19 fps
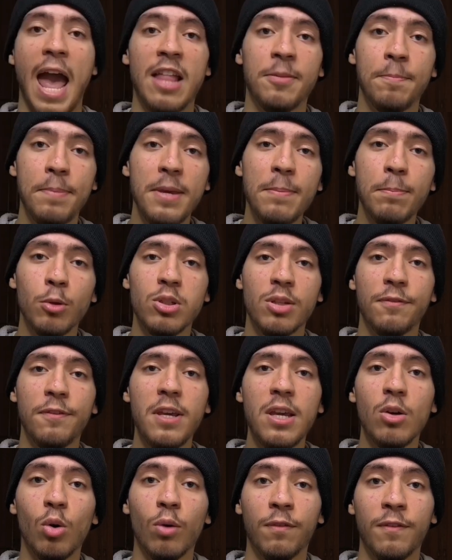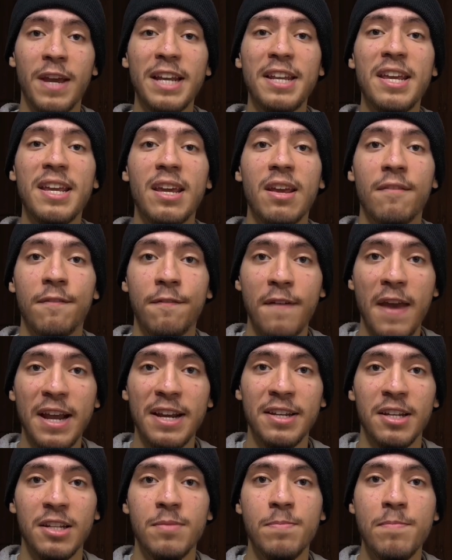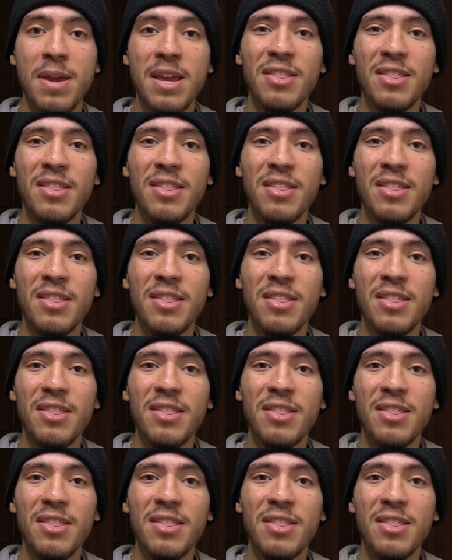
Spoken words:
And people's fear of getting infected